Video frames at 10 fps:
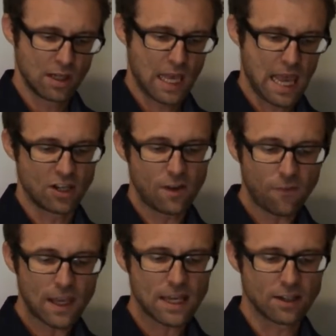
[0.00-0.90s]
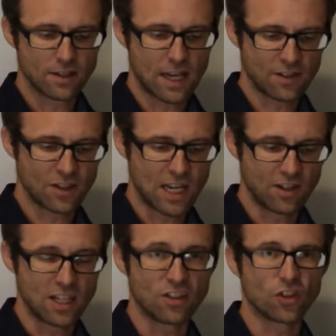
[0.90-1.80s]
And if he does
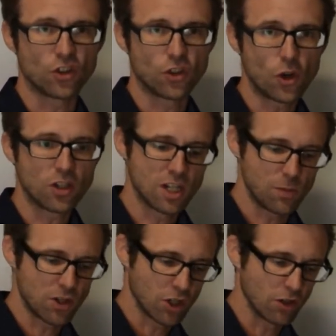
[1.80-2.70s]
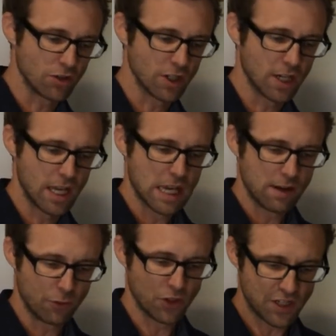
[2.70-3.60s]
attend, he's certain to be chosen
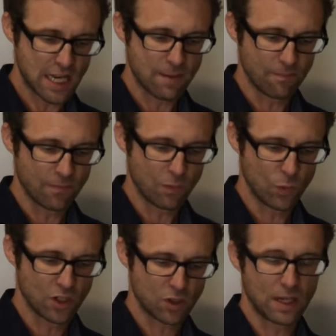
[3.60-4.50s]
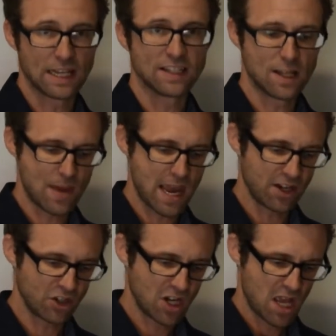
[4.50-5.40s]
for the team, which plays in the
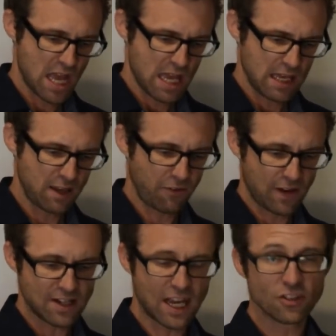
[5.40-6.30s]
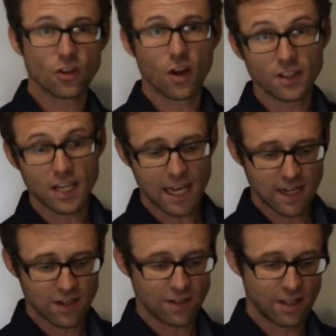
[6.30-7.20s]
match. If he does not
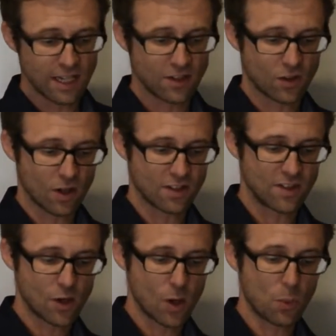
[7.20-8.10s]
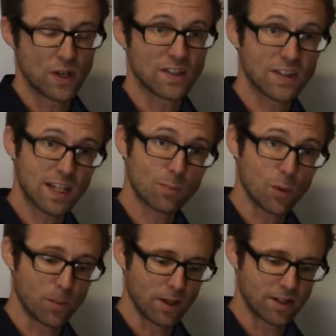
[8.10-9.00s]
attend, then he's got a 0.6
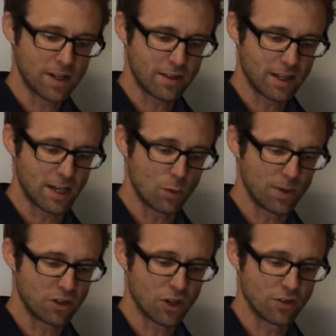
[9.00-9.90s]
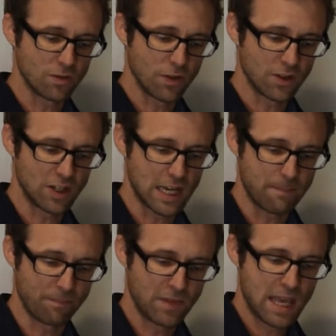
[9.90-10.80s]
probability that he will be chosen for the
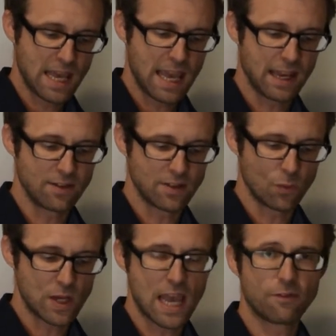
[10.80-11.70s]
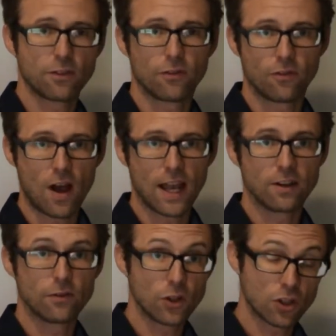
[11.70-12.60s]
team. And we have to
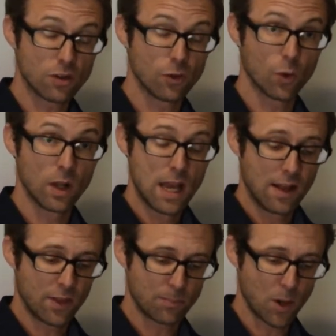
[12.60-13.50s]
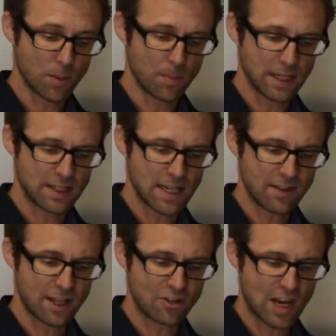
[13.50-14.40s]
find, first of all, the probability
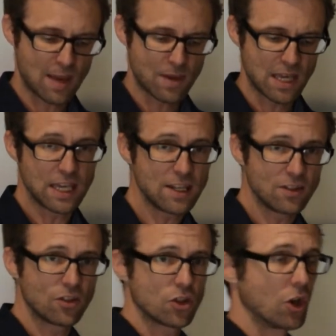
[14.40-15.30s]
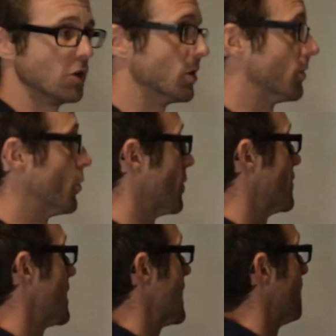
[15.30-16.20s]
that Jamie is chosen for the
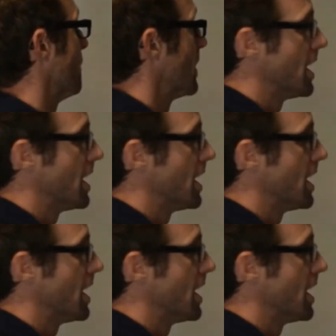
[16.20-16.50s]
team.